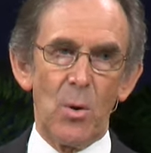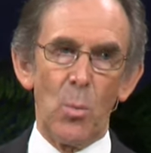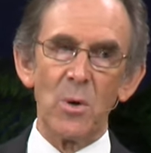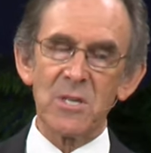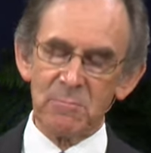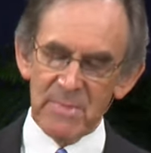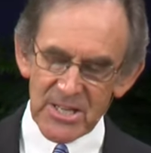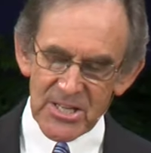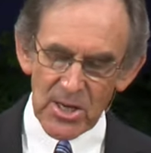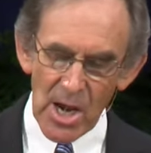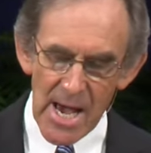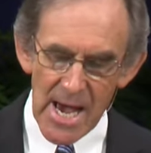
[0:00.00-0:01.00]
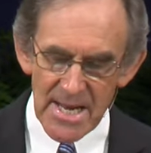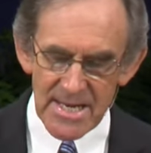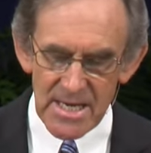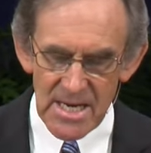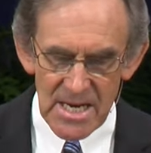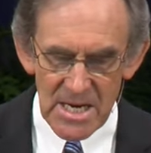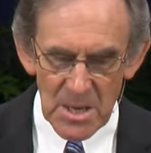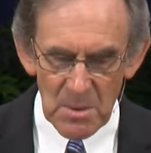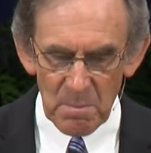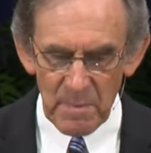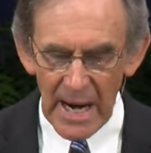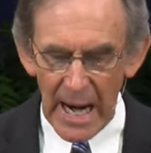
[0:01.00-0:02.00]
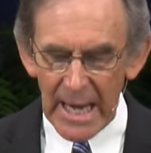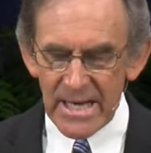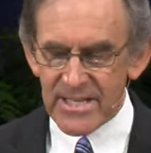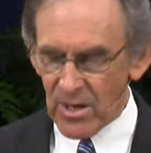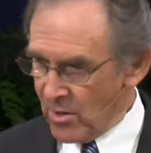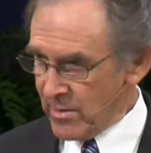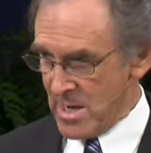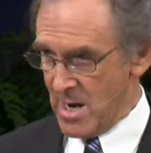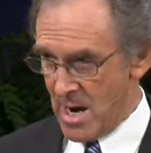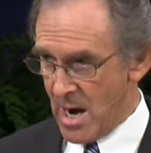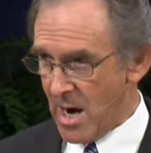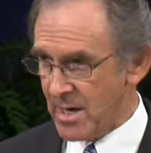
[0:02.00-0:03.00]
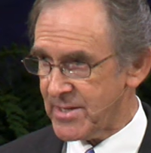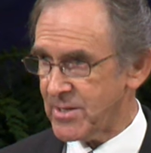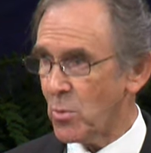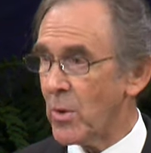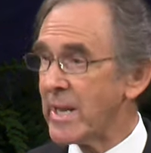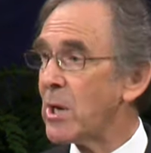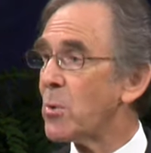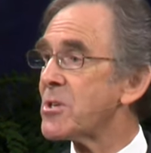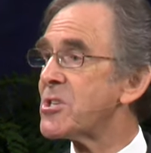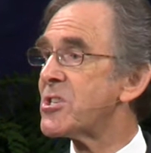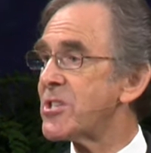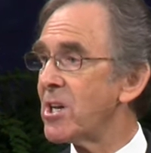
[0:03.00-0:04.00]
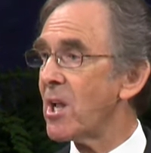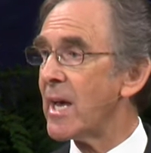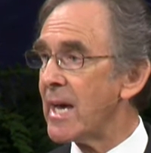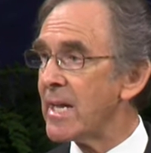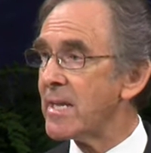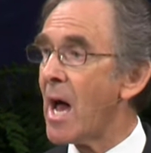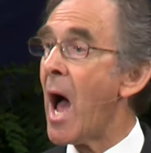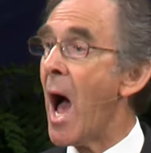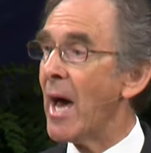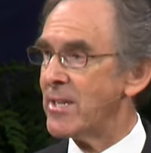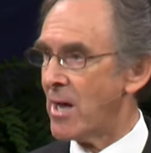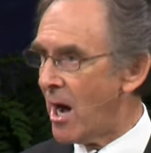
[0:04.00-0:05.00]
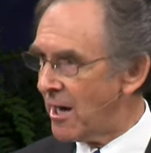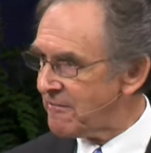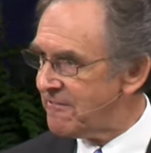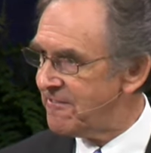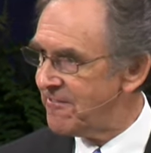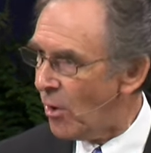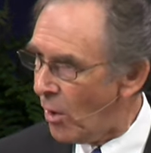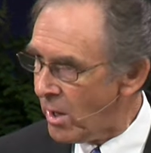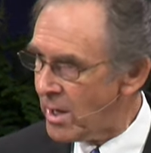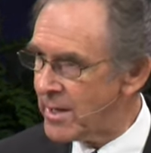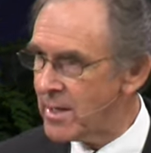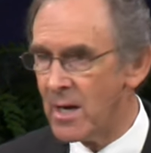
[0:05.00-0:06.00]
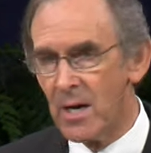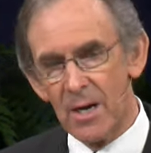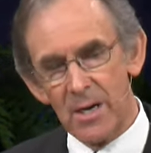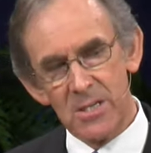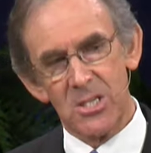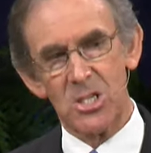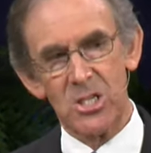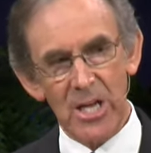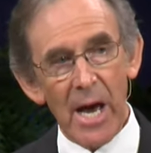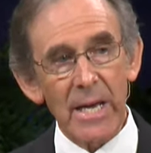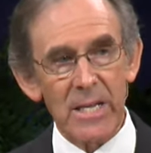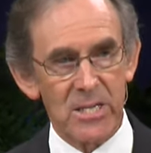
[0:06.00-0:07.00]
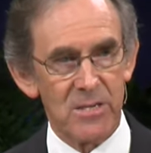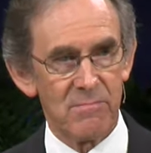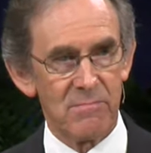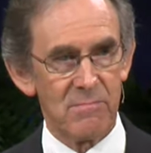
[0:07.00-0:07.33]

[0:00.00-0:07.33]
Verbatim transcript: was misled by his own heart when he was still in an unfallen state.